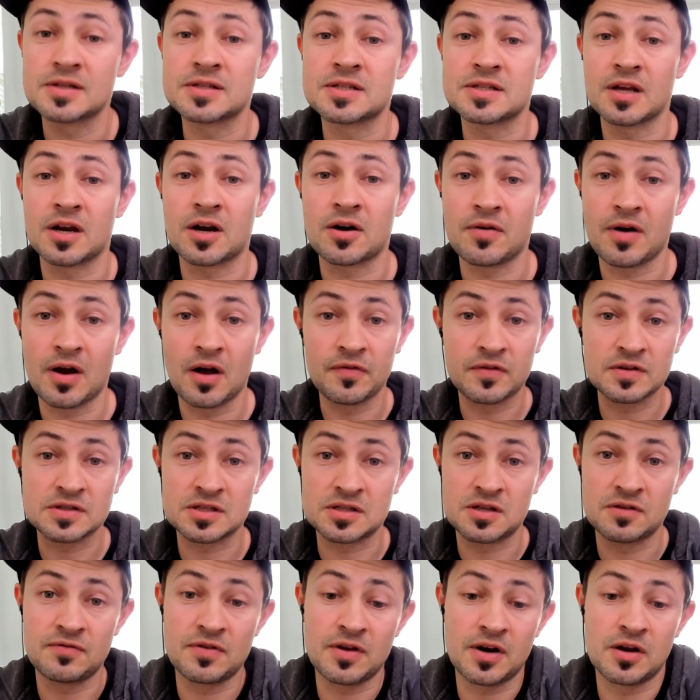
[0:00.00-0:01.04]
stick around, this
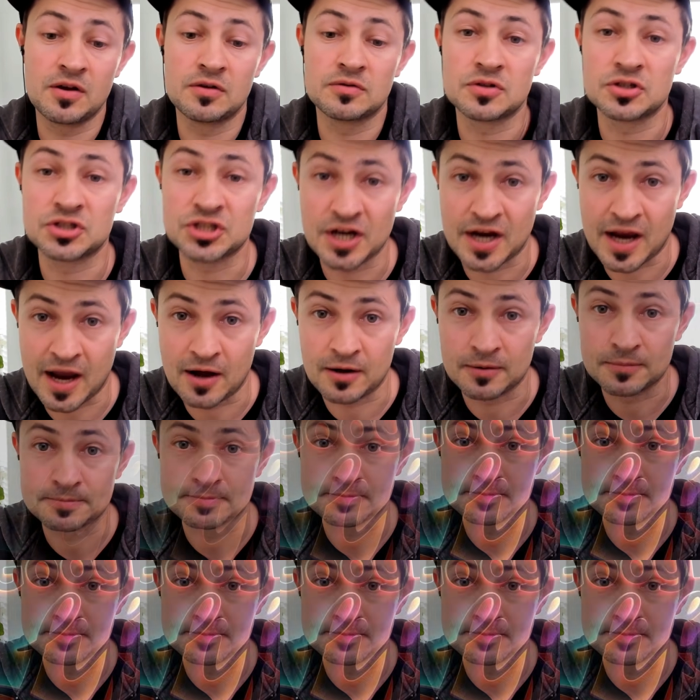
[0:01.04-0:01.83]
is the video to check out.